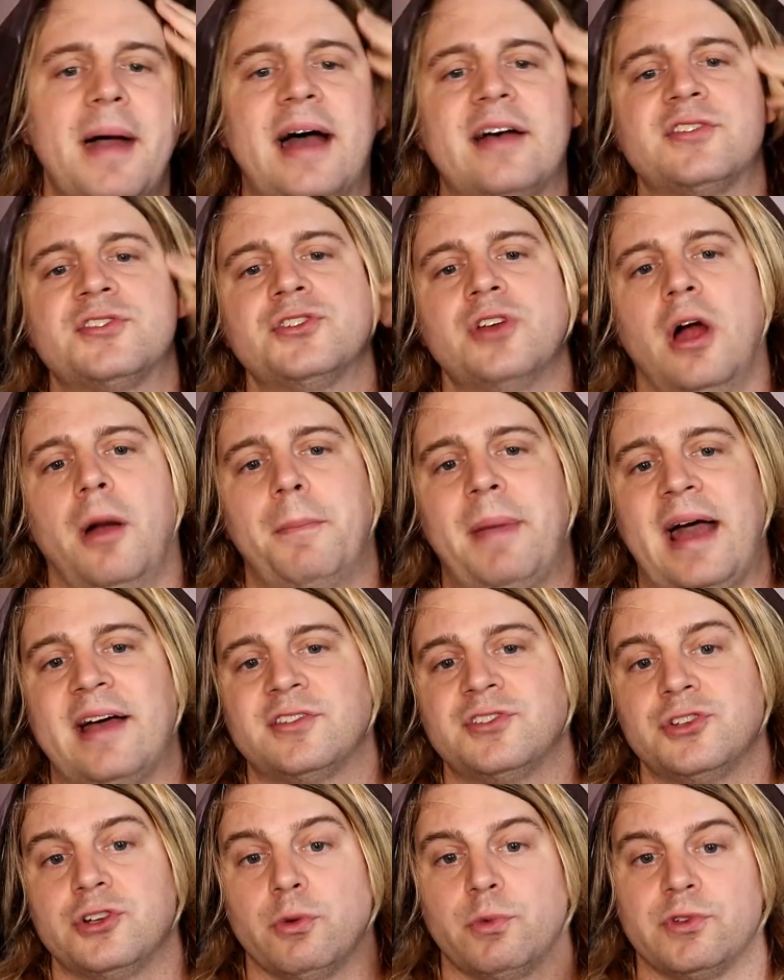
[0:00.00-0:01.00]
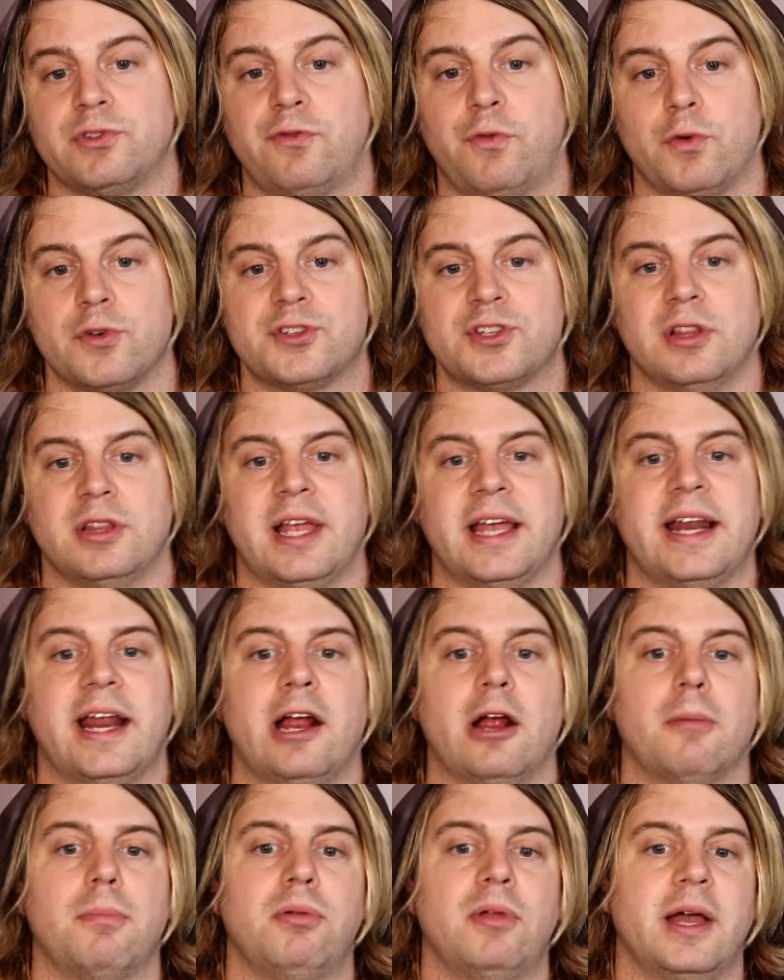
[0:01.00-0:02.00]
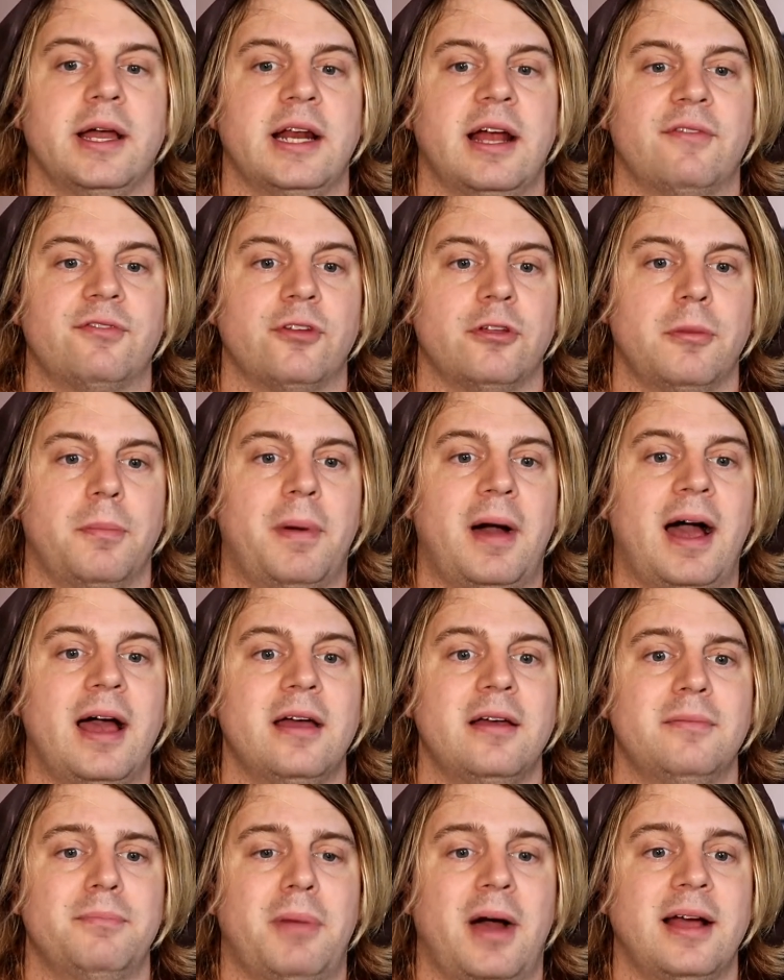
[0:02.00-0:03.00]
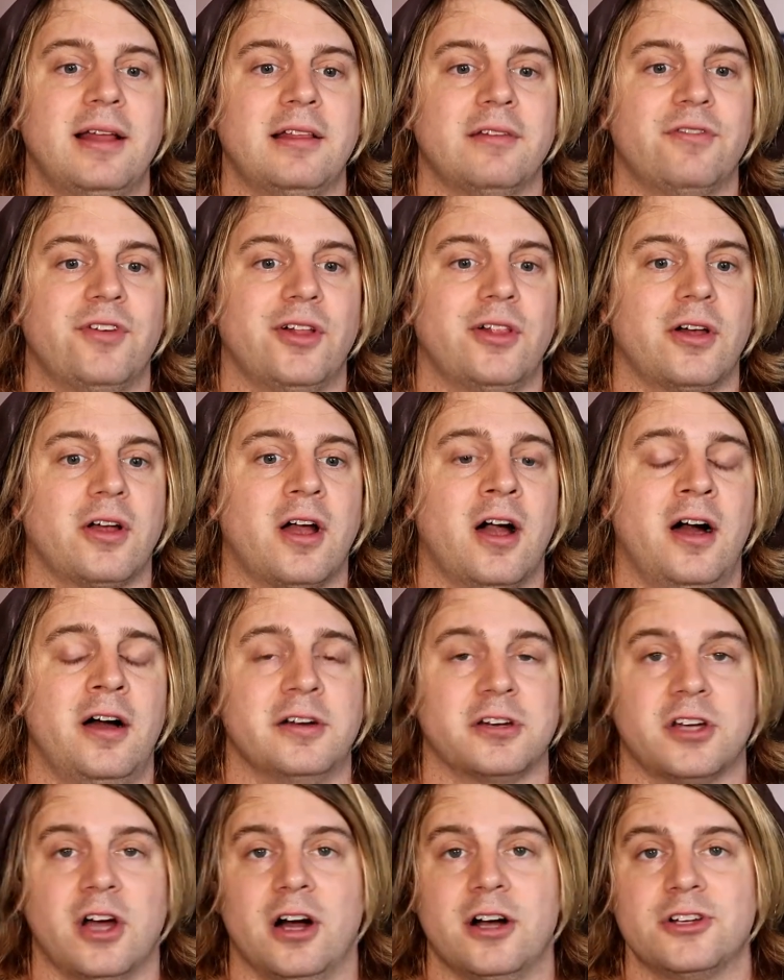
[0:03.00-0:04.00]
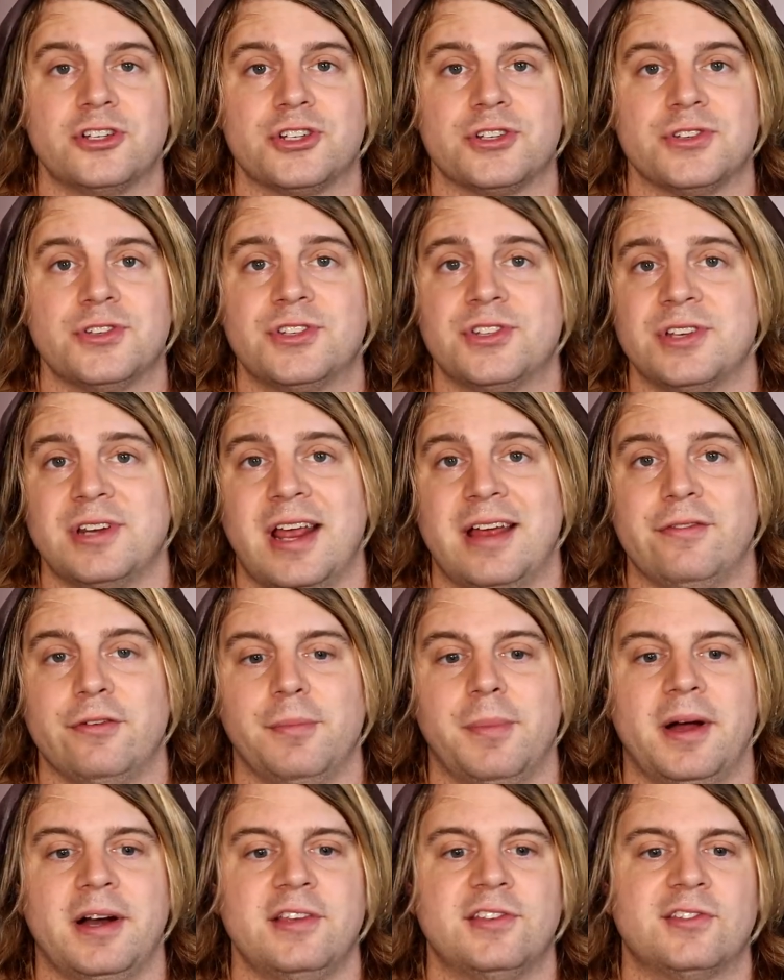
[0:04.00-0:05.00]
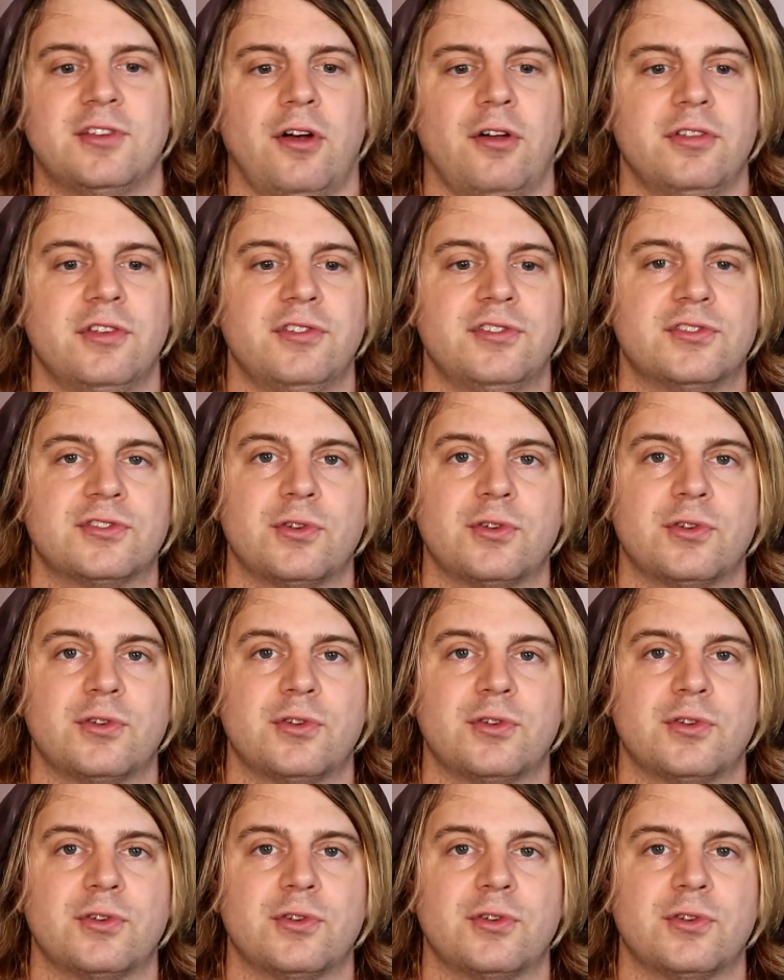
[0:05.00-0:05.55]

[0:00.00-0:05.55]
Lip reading: A passenger was forced to land airplane after the pilot fell unconscious, and everybody saw this